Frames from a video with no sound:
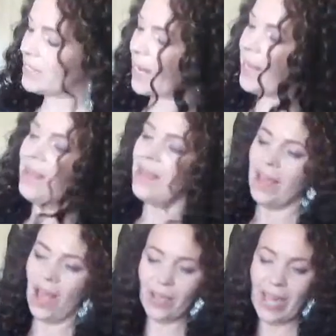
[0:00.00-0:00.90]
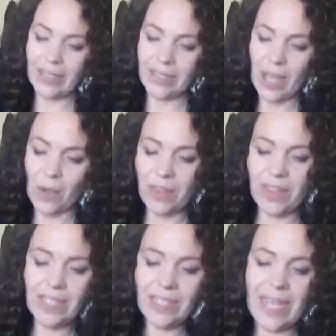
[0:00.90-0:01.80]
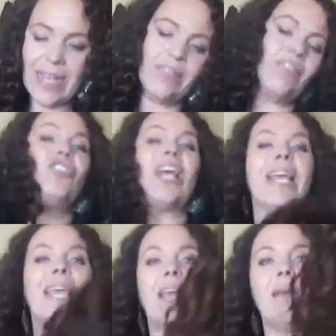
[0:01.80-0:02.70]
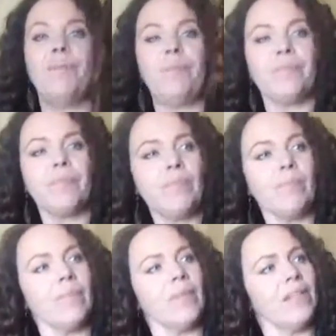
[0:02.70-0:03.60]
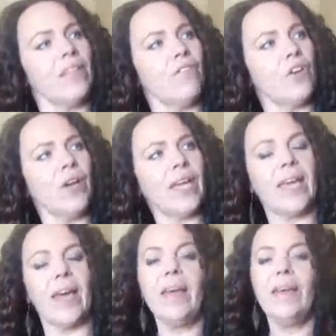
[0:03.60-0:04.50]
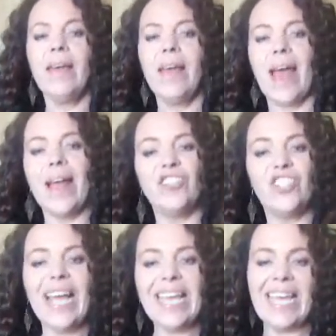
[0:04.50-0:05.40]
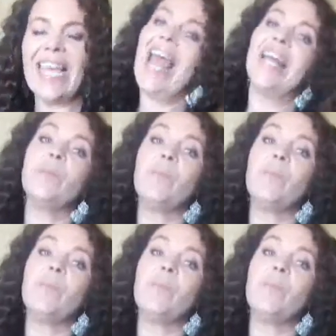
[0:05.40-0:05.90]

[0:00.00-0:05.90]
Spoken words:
I meant to say. Okay, so this is Jackie that I've got here, and Jackie